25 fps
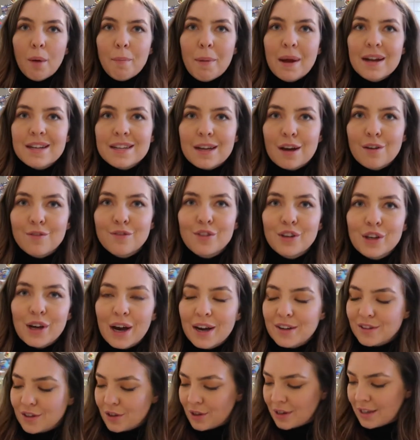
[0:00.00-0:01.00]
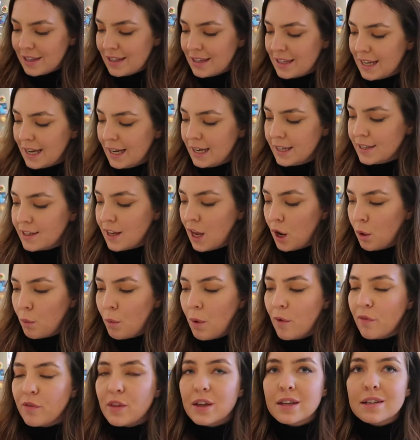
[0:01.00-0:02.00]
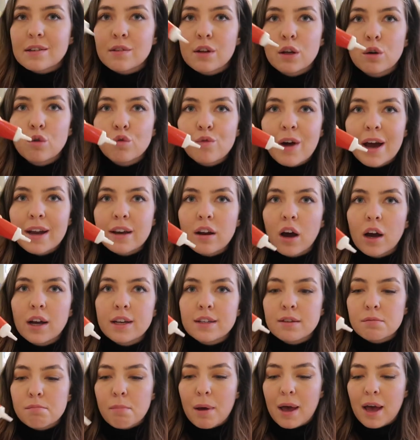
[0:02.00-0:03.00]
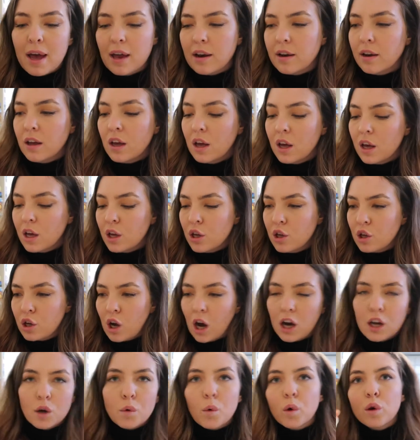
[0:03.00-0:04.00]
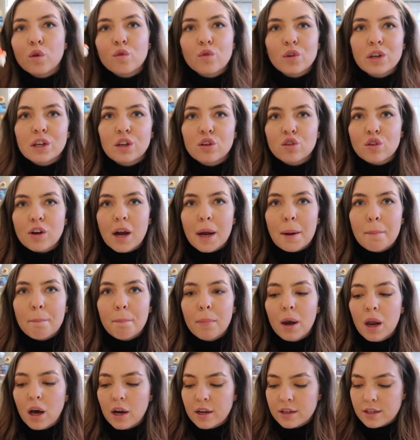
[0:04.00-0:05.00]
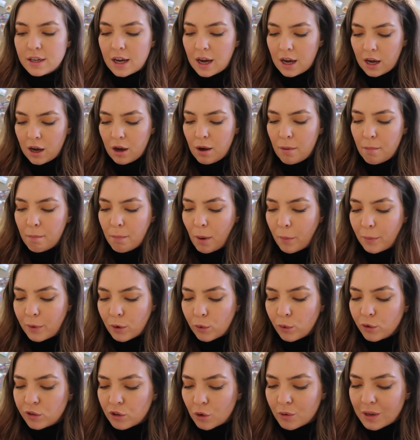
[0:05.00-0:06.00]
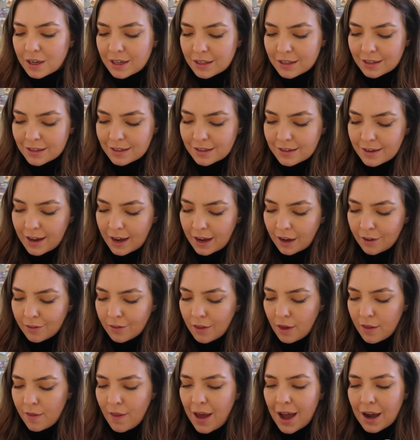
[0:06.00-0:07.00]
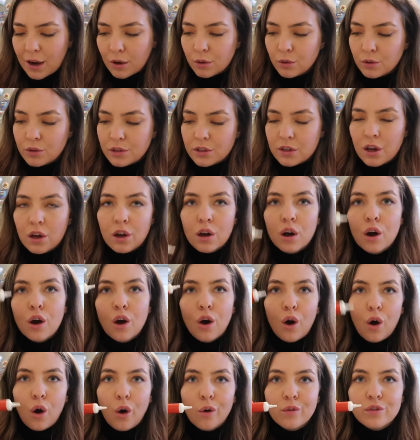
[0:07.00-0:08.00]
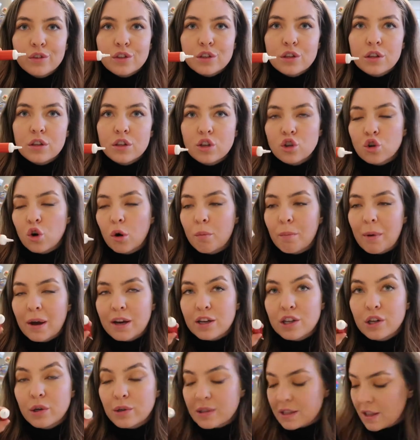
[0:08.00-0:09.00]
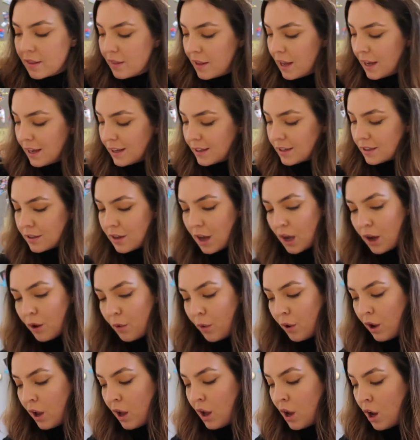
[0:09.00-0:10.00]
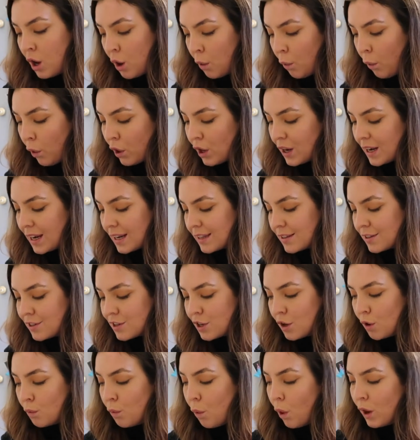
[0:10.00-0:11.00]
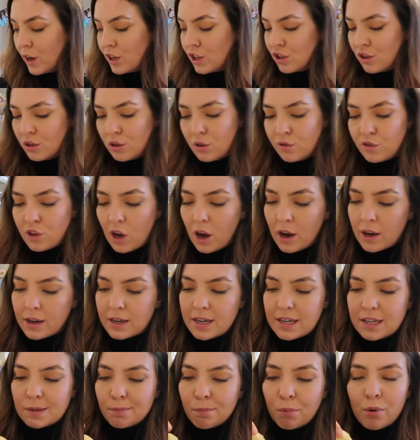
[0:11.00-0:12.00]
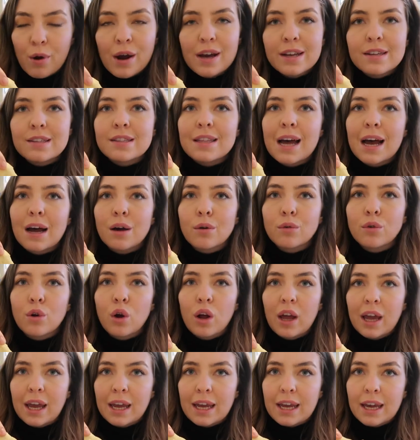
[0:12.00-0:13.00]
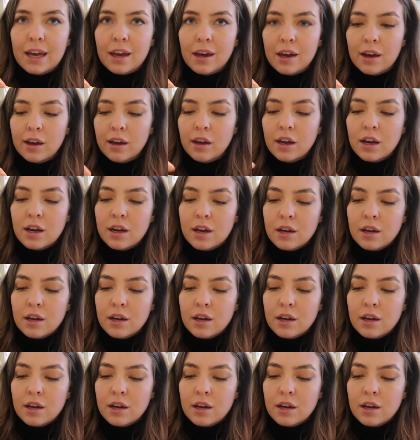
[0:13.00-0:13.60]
I'll bend down for you guys so you can see. So with this little red icing pen, you kind of want to recreate blood, but we also need to stick the nails onto the shortbread using this. So what you need to do, and what I should have done, is press down here